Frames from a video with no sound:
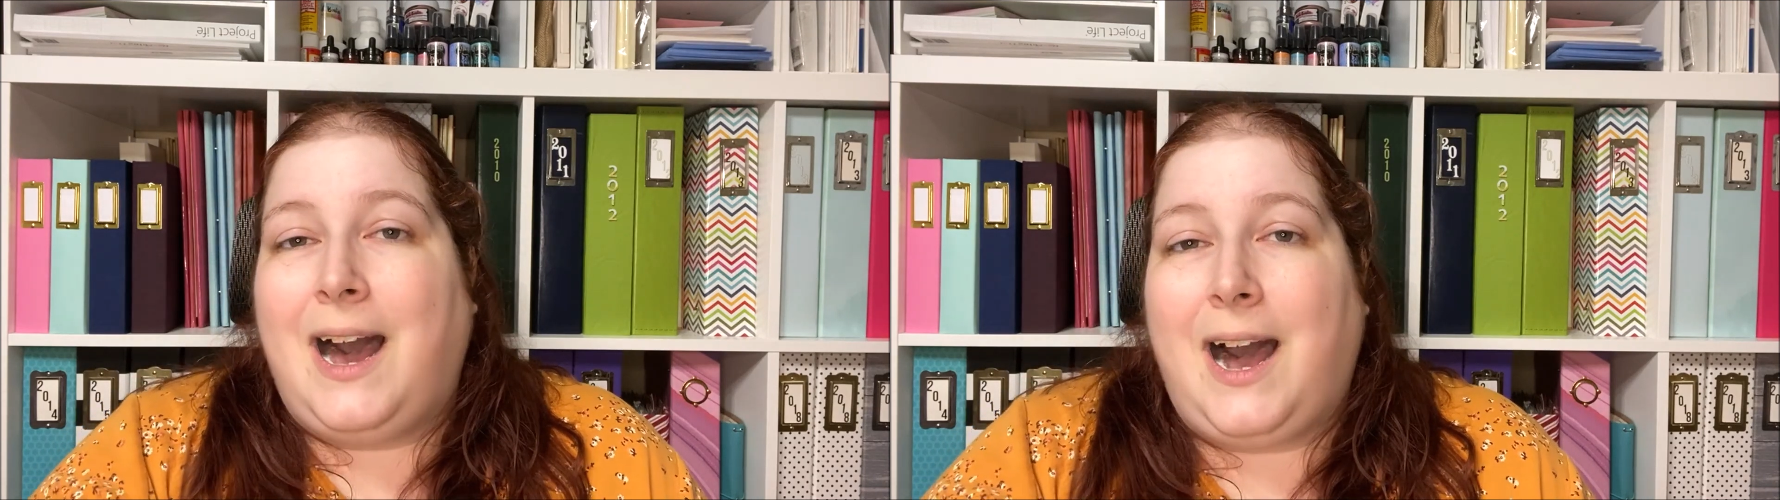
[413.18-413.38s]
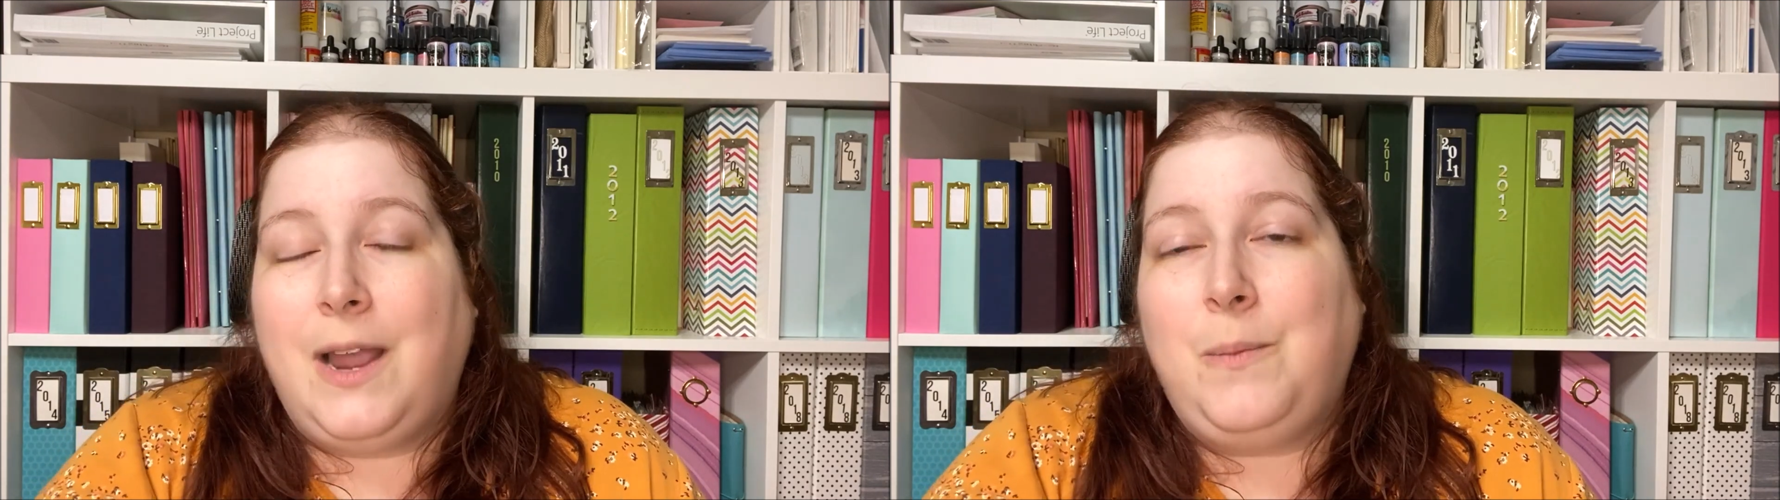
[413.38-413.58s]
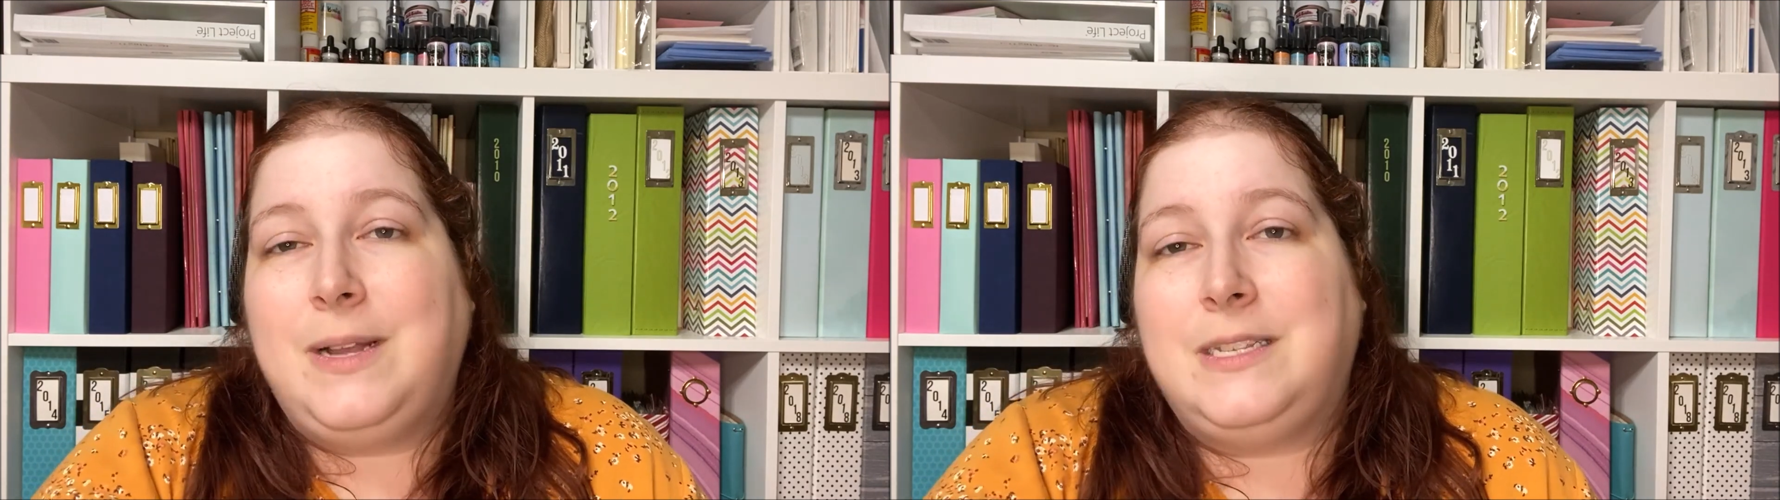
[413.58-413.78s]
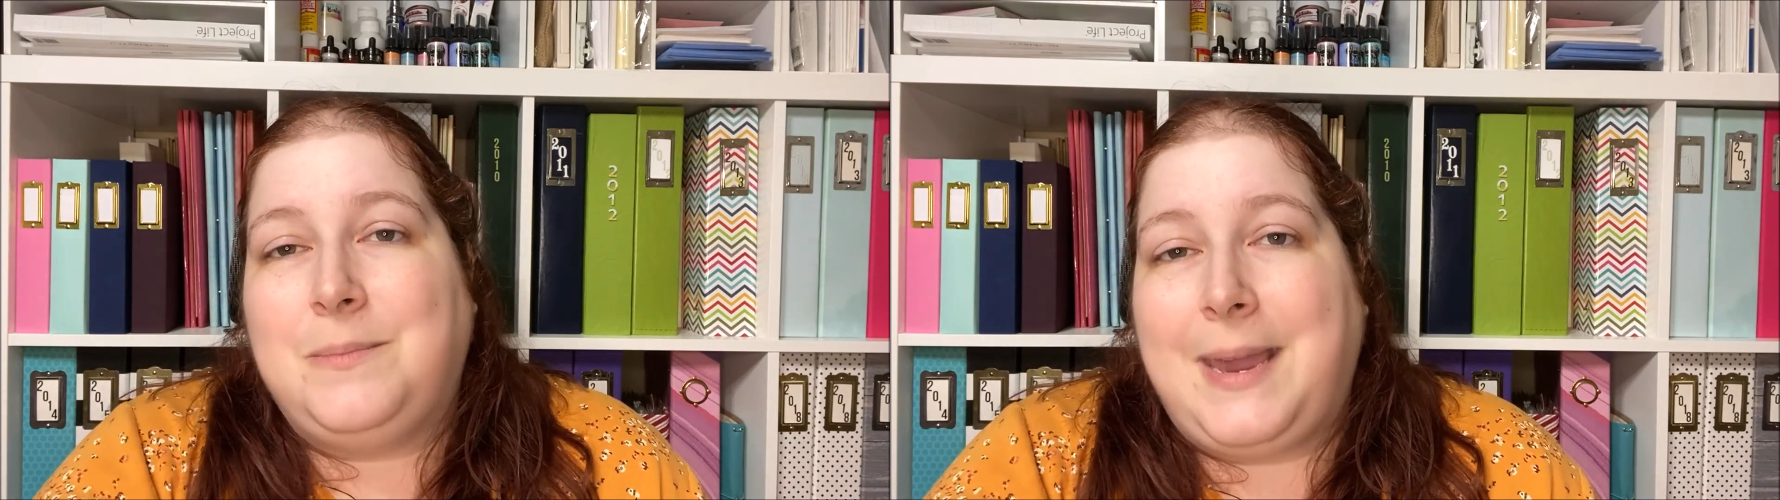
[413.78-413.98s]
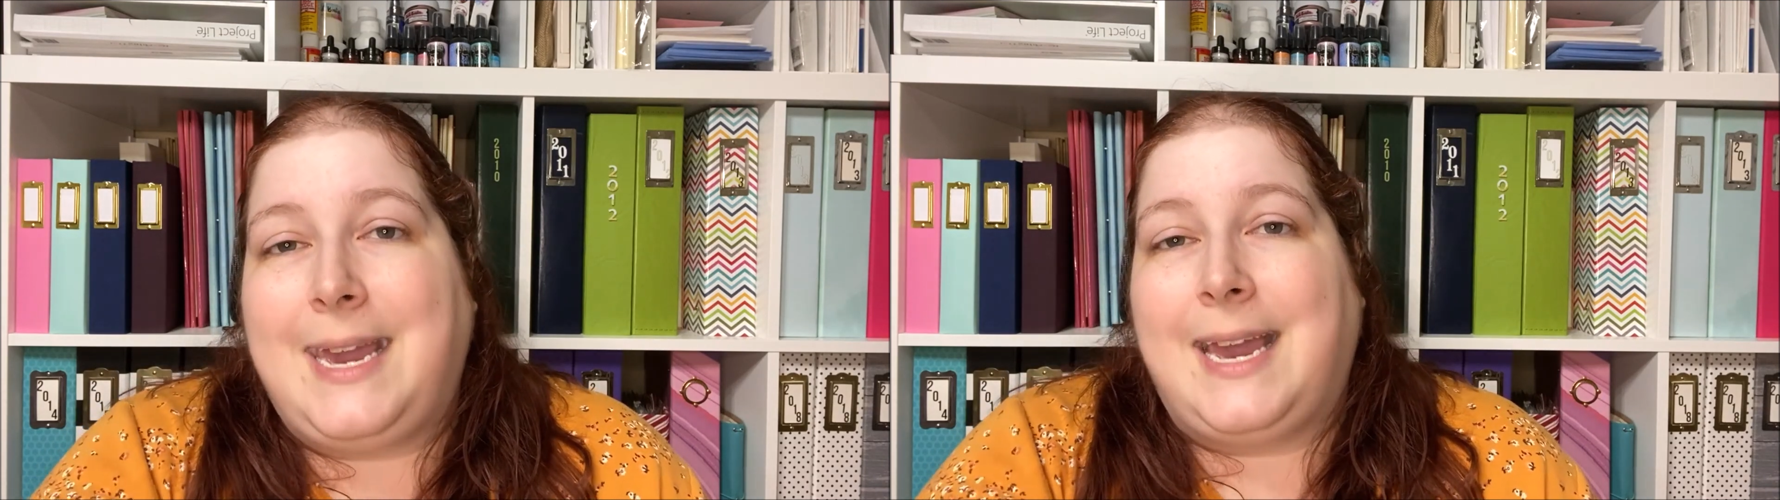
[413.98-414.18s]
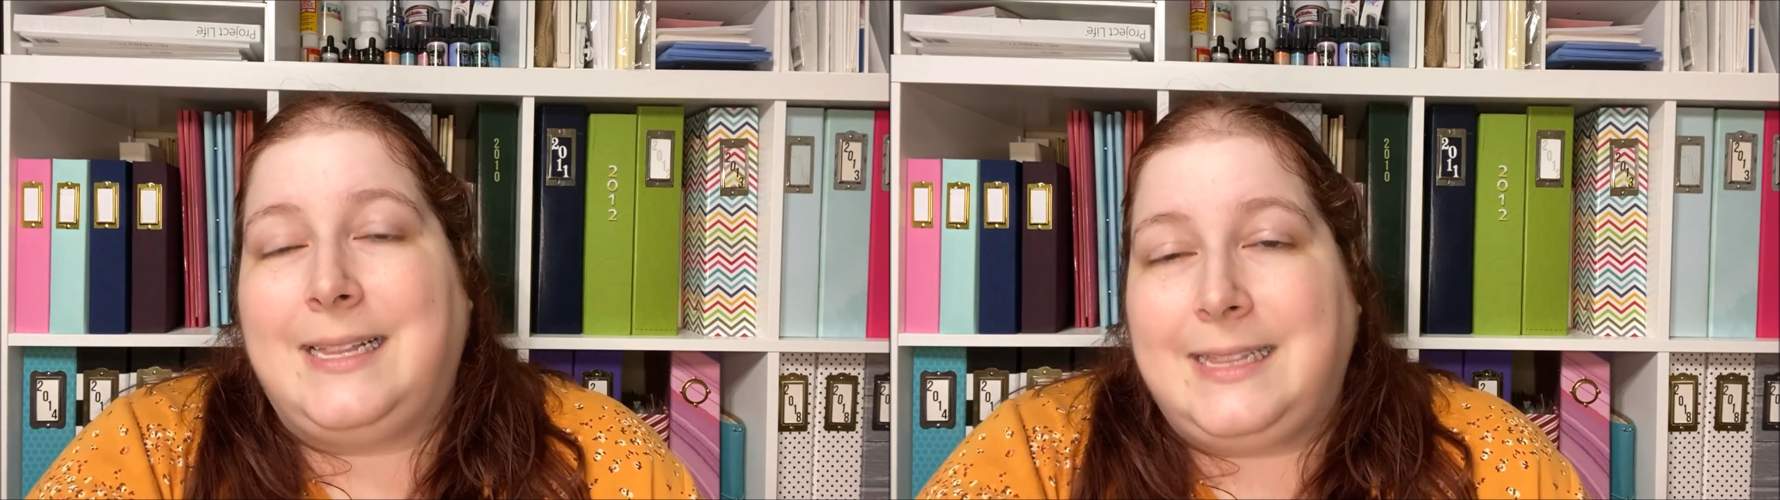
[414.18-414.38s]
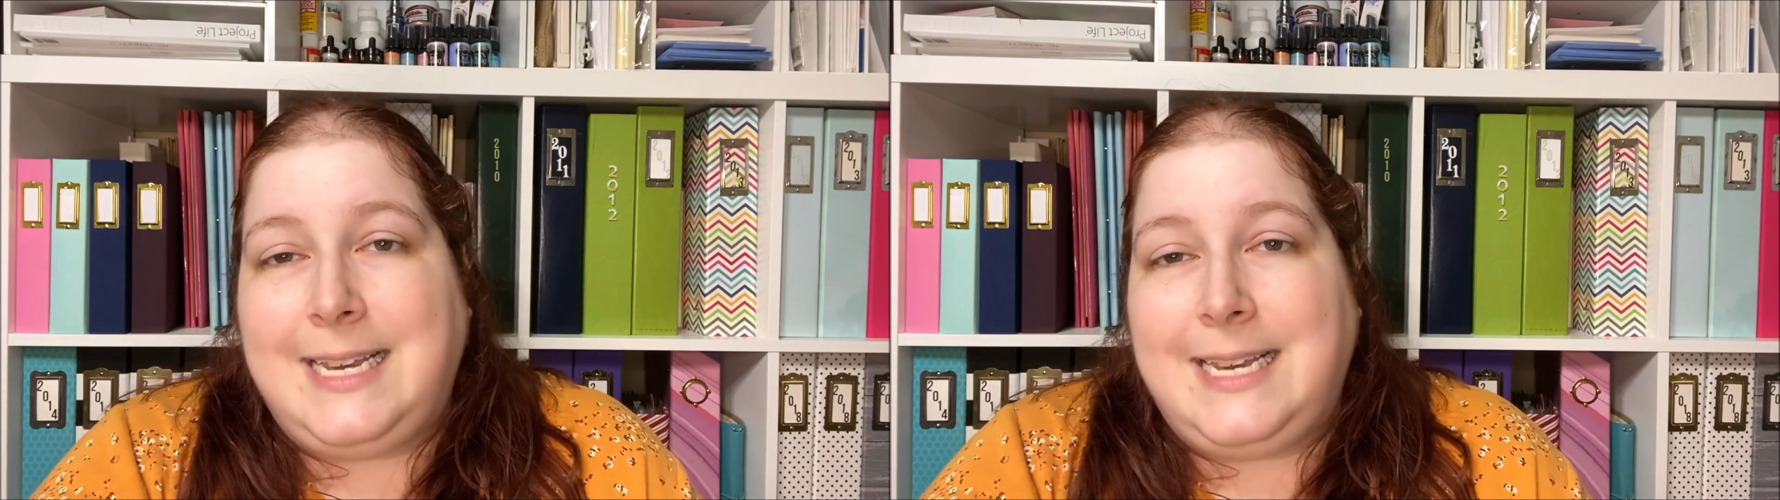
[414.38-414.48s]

I want to make at